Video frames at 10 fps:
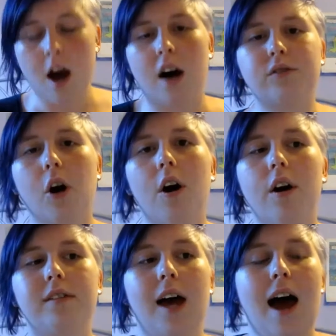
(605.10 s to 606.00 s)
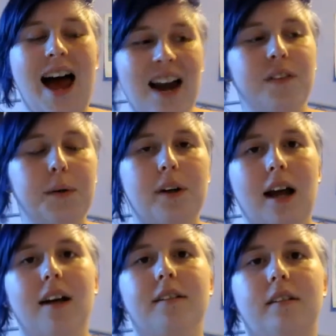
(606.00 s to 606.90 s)
Of course, everyone
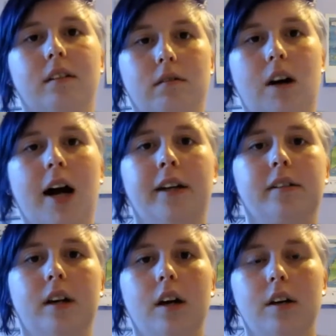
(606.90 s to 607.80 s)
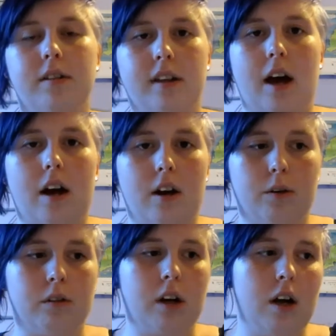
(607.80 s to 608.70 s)
has the rights to their
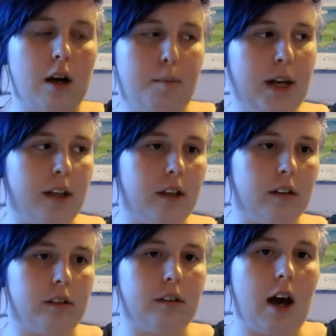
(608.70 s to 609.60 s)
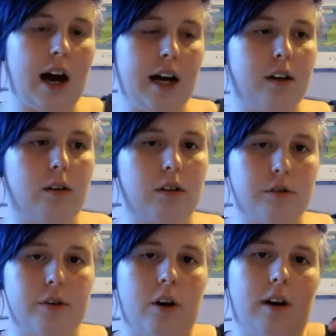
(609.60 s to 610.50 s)
own opinions. I don't
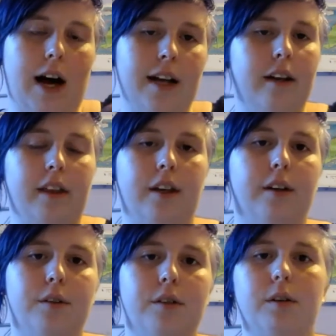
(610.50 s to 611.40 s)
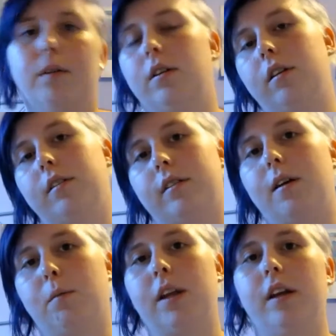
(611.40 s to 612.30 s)
control anything you do the
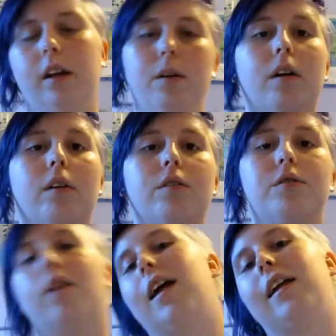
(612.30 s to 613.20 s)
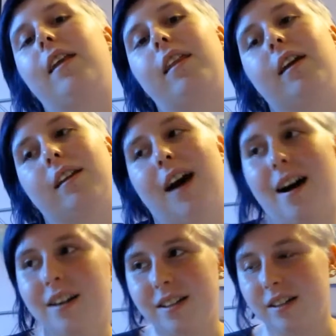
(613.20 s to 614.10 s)
same way that you don't control anything that
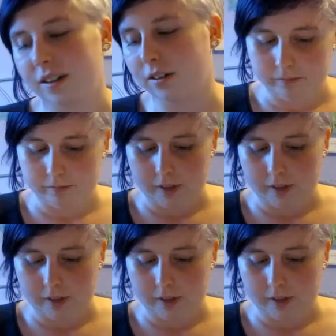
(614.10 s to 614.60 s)
I do.